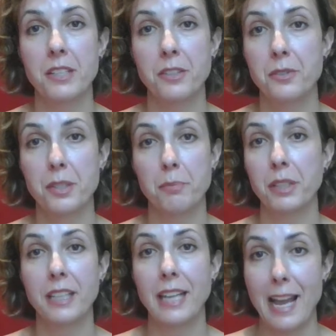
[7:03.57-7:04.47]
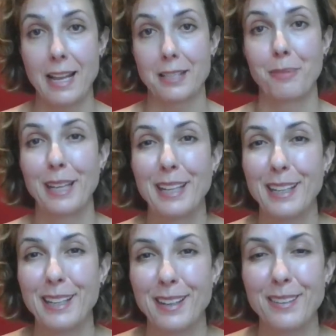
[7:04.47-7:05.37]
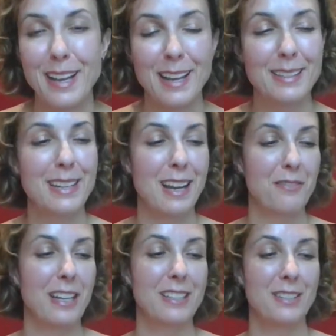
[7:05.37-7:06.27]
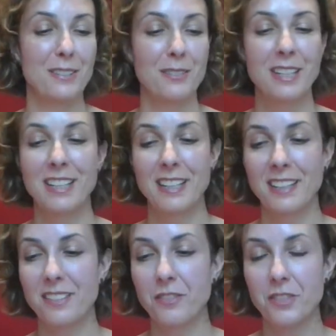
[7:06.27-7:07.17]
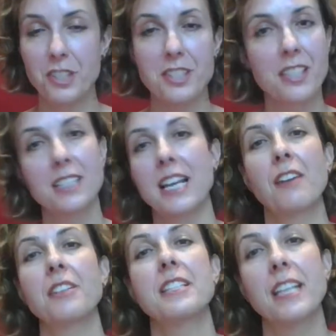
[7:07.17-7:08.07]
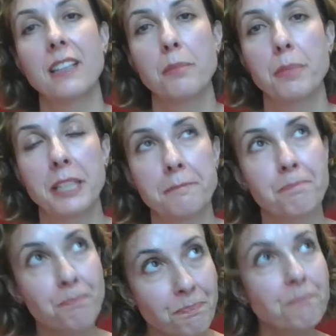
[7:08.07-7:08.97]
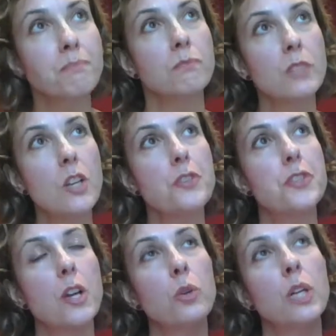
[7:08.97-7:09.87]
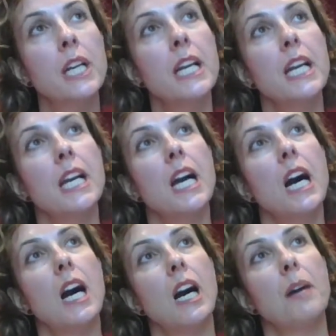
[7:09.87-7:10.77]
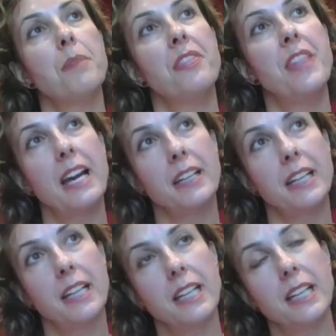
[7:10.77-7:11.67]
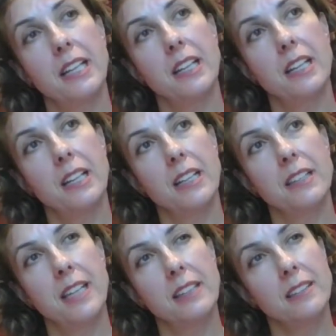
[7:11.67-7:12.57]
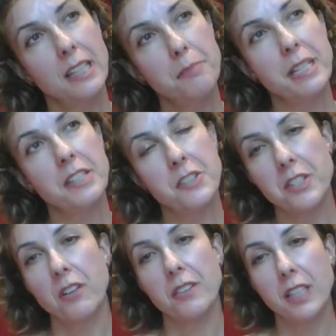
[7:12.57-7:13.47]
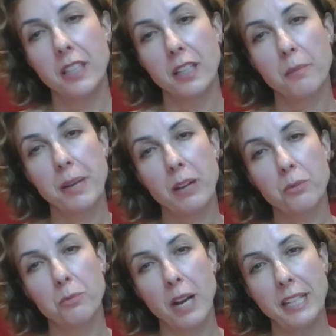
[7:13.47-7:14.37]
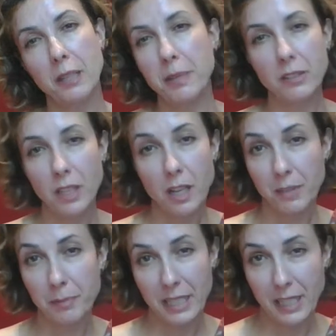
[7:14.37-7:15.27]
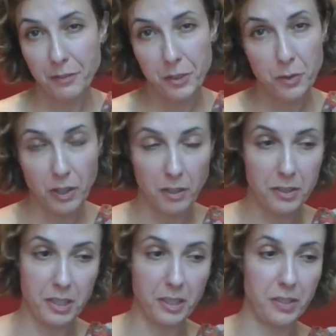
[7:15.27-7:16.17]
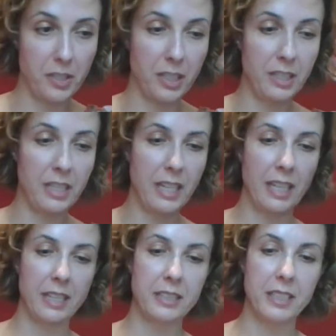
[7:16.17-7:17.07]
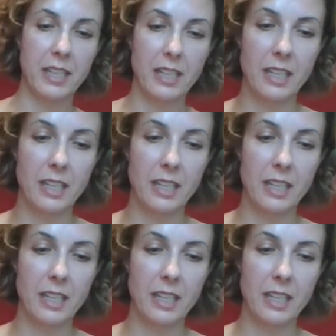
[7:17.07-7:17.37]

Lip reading: to simply gasp, you know, and I've had to just sit down and take them in. So that led me to start thinking about writing about love. I mean, I have 2 daughters and a son, and